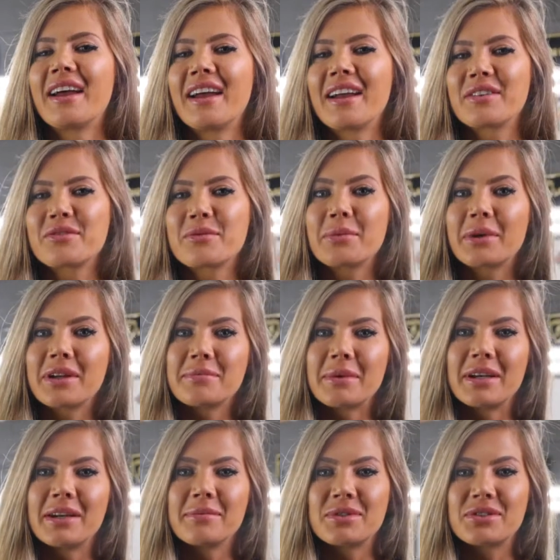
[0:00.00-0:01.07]
Hey everybody,
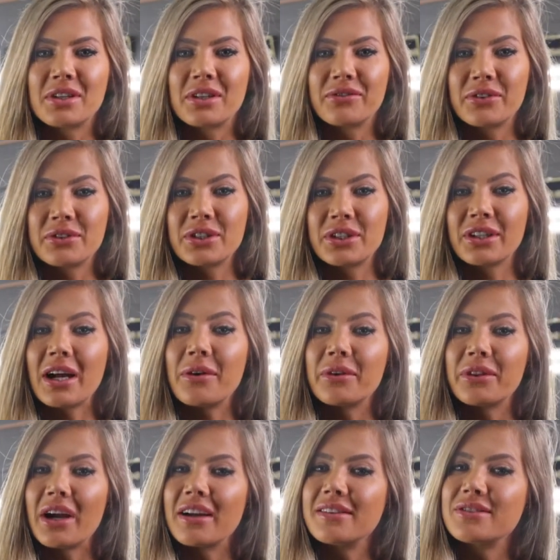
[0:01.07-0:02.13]
my name is Jennifer Turcotte
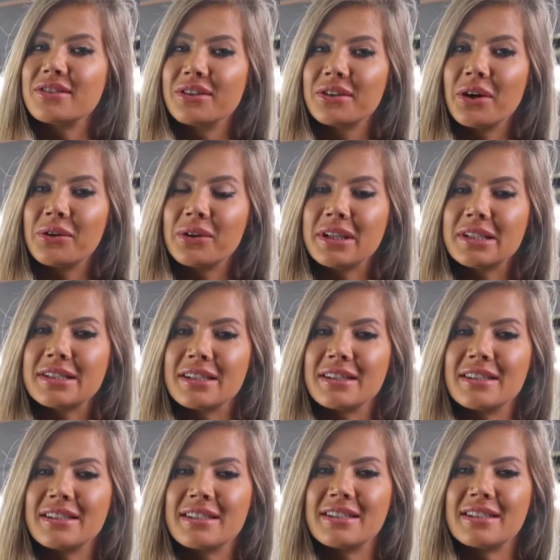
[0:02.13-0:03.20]
with IGL Coatings
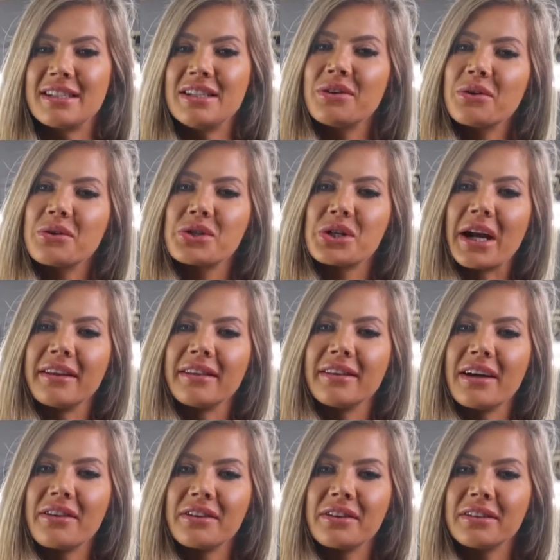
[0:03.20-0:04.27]
and this is
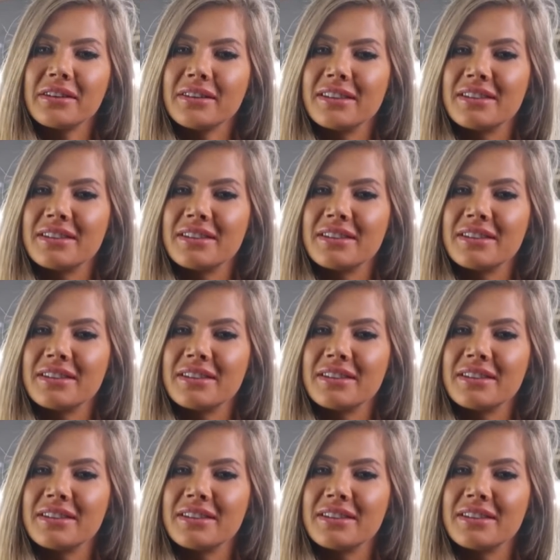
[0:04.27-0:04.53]
EcoShine Leather.